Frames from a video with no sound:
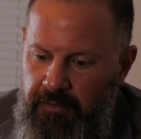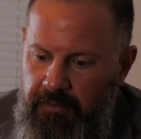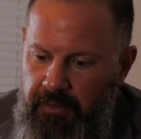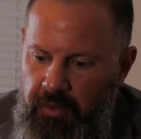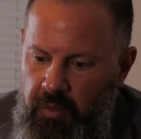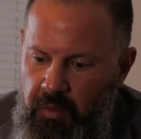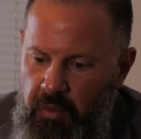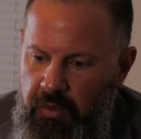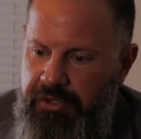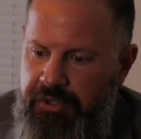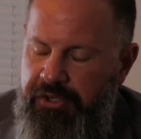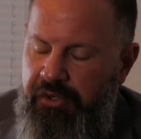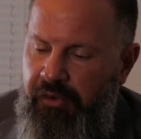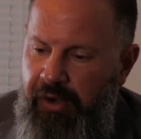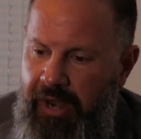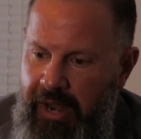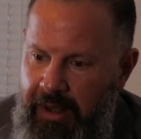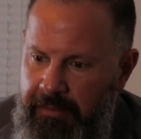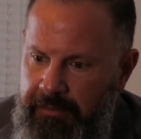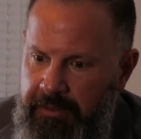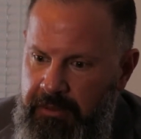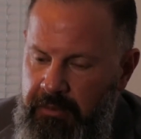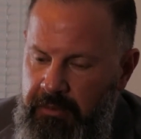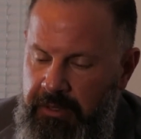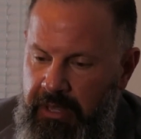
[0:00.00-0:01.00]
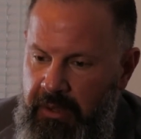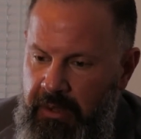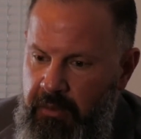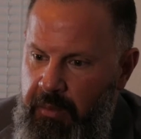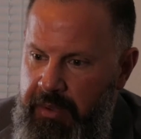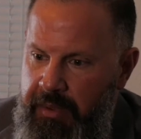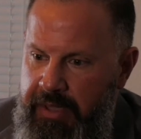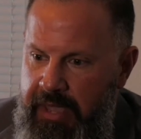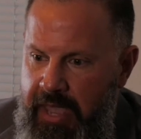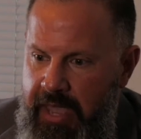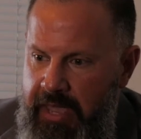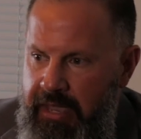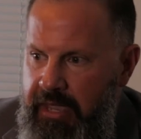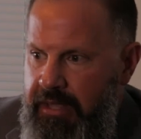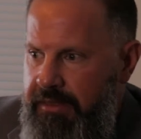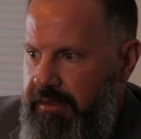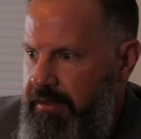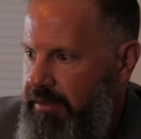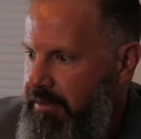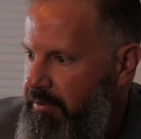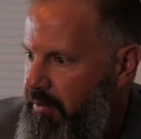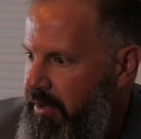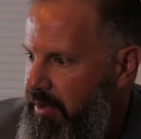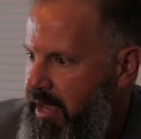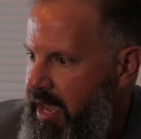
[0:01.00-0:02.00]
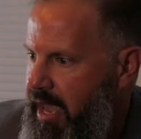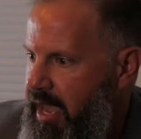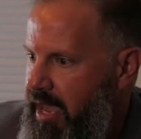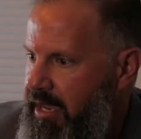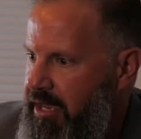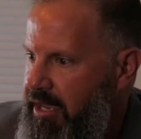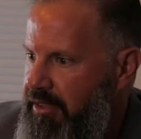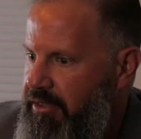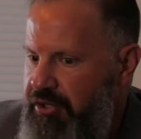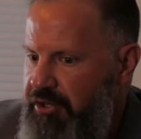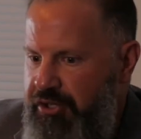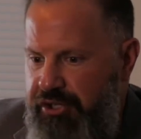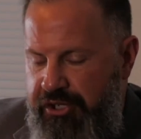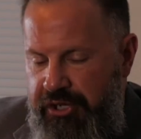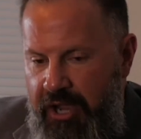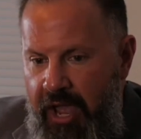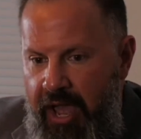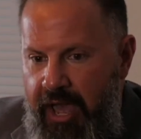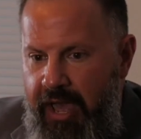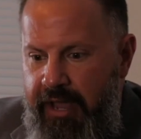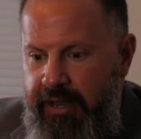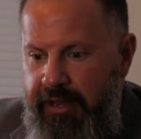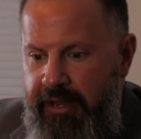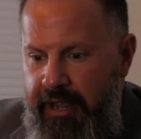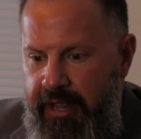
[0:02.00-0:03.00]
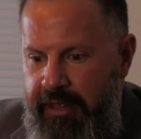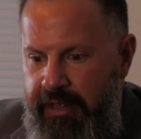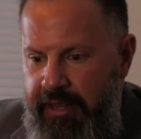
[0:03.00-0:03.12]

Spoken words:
we're scrambling. We're like, well, we can't get the shot. And